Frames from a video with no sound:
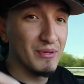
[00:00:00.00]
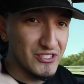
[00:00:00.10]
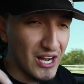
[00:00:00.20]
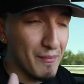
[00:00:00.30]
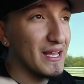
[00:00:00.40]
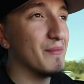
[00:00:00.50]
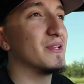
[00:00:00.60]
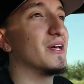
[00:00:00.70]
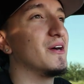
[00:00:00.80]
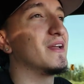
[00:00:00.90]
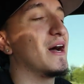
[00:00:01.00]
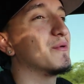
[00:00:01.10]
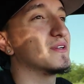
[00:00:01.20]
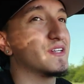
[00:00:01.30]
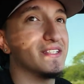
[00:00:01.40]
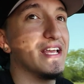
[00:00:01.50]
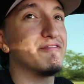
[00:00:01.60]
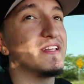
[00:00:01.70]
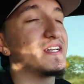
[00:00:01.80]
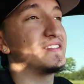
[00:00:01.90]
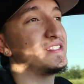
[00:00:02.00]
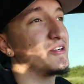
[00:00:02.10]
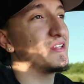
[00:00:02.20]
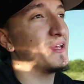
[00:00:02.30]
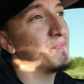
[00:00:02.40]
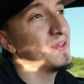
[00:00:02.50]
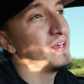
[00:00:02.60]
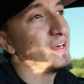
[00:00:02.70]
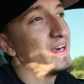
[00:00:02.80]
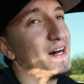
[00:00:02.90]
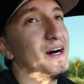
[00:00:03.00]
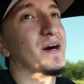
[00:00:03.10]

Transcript: Please drop it down below and I will definitely consider them.